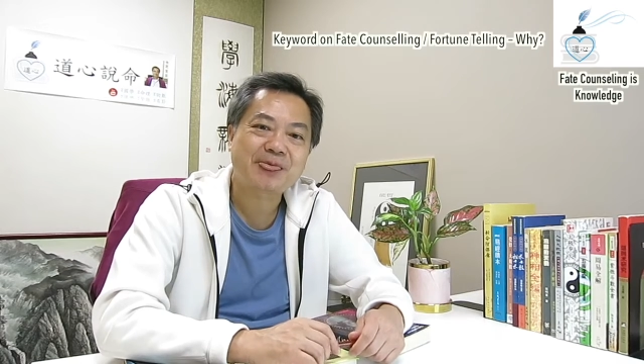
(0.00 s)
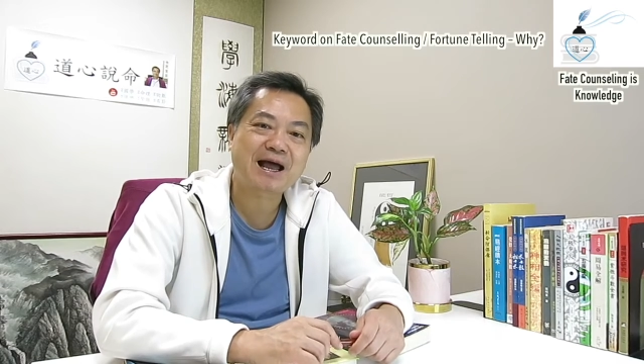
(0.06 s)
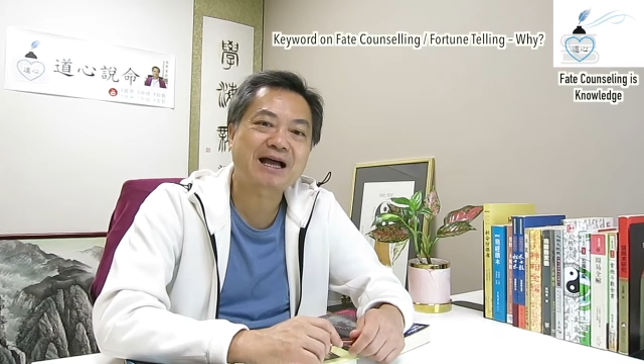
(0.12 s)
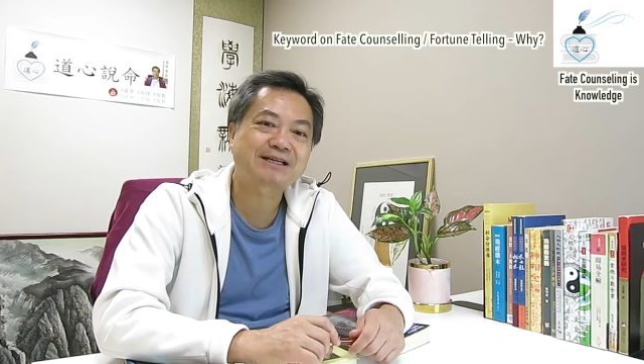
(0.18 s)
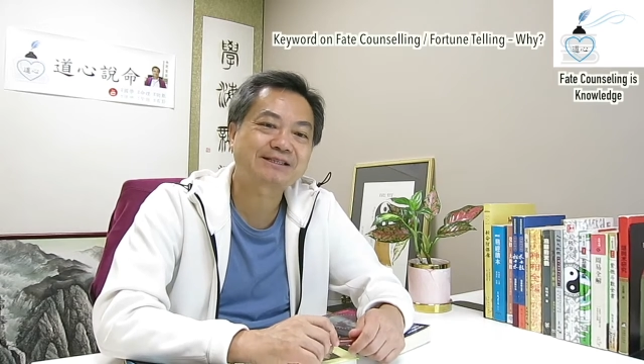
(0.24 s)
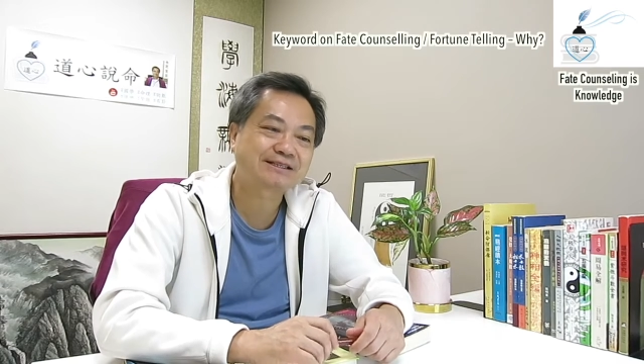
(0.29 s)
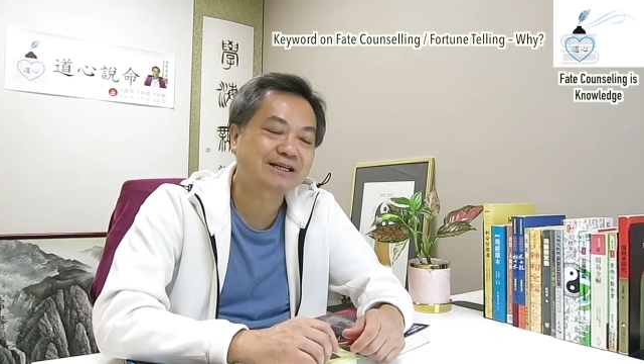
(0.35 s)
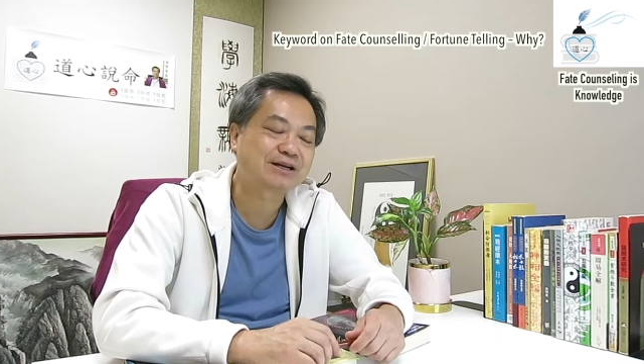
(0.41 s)

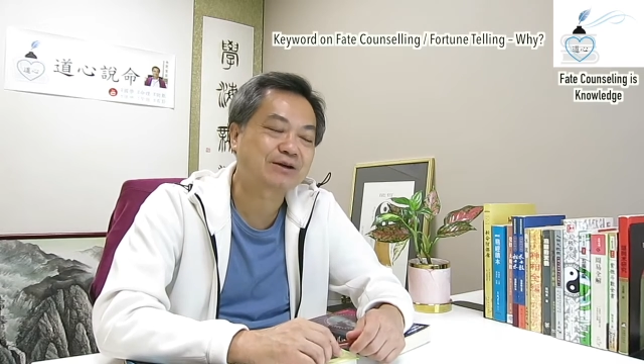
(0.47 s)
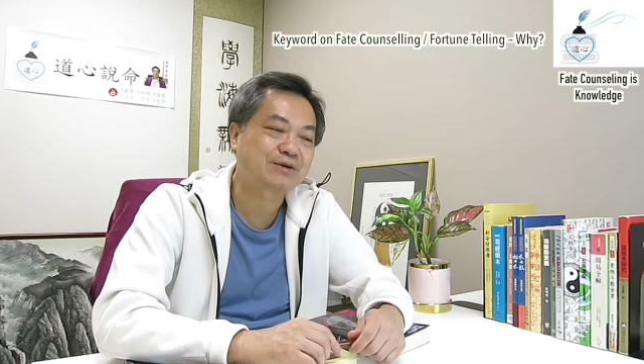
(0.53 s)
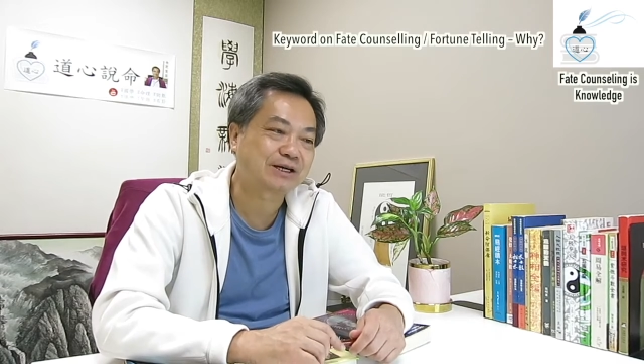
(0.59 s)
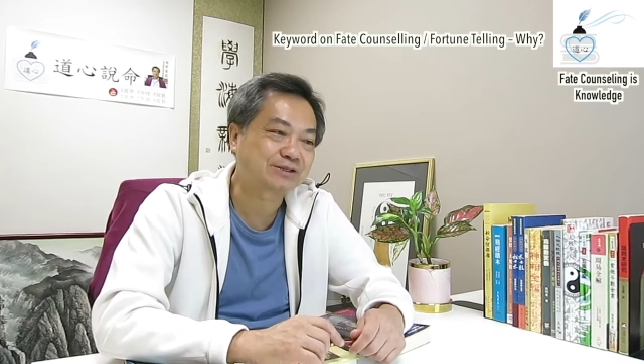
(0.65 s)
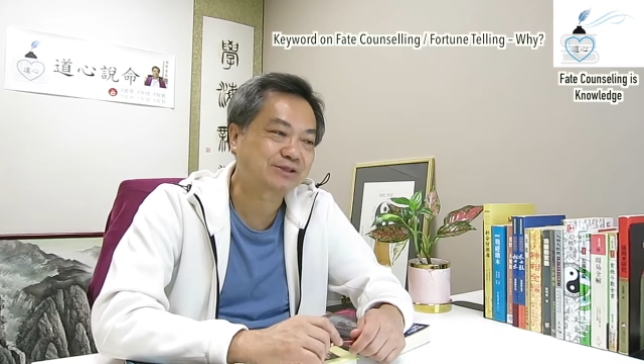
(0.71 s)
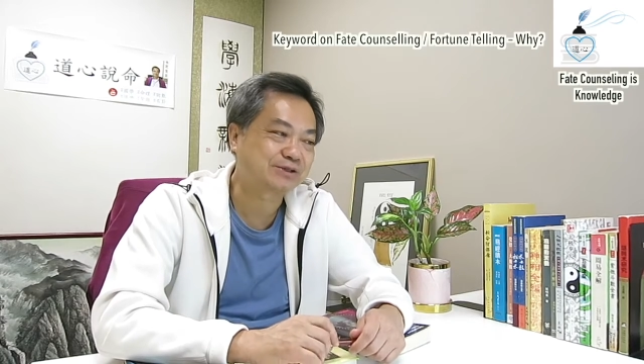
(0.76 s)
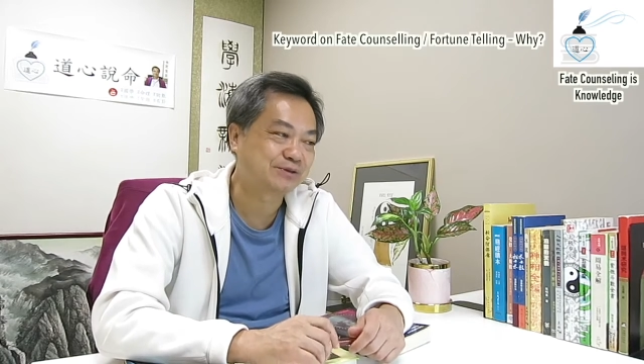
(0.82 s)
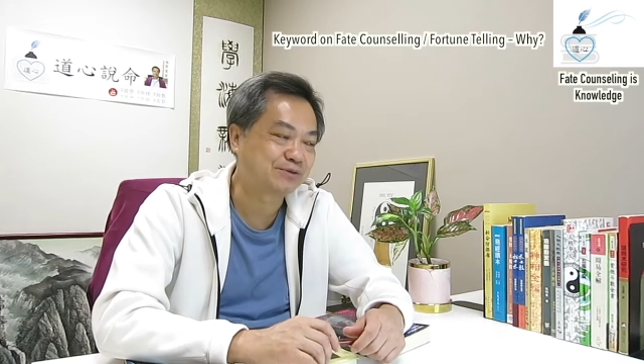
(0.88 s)
Asking
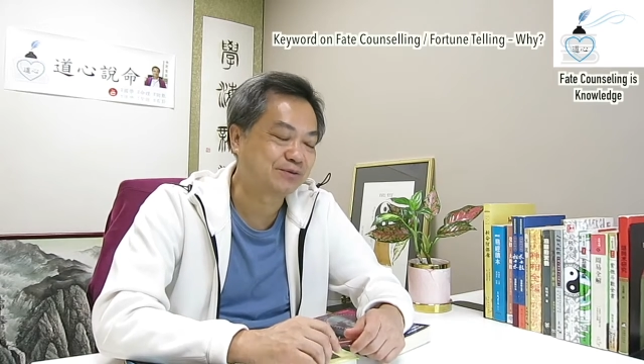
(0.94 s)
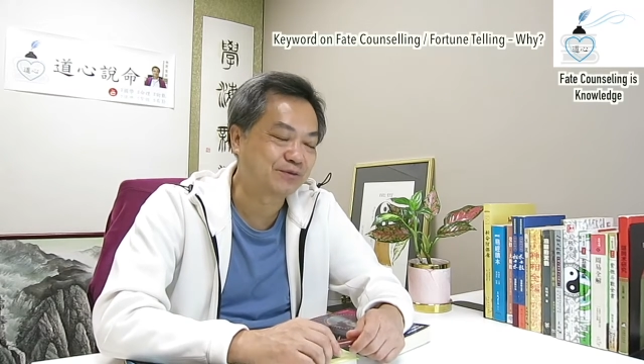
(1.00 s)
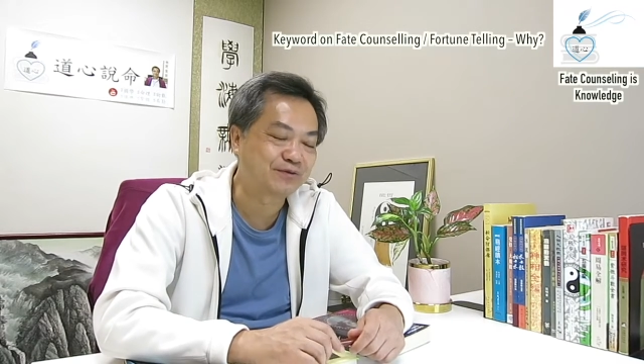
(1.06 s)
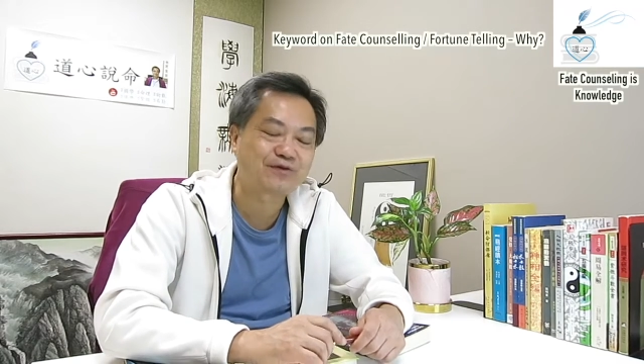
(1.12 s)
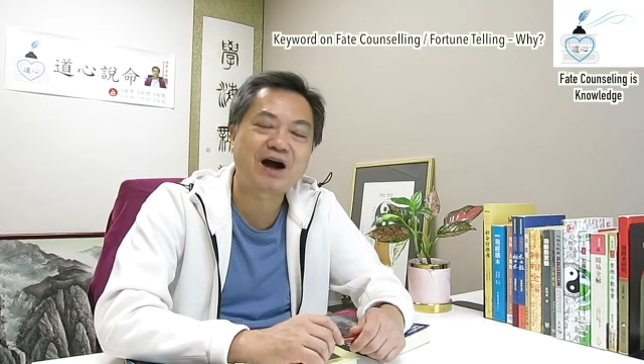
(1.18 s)
question